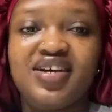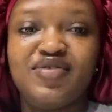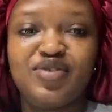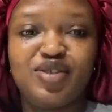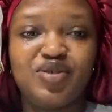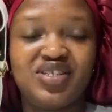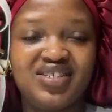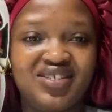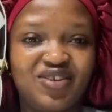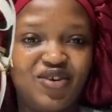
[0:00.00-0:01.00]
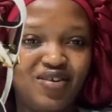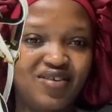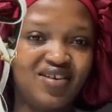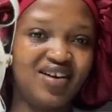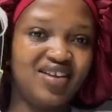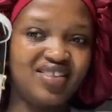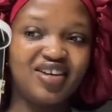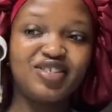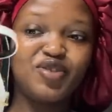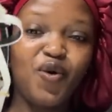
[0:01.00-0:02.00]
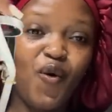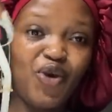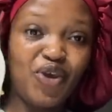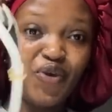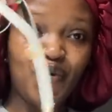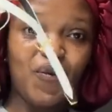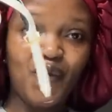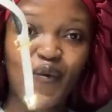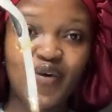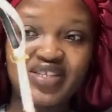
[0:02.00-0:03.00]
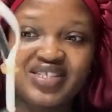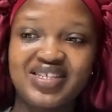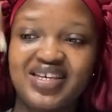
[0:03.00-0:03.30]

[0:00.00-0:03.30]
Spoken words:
have this at all. That's so cute.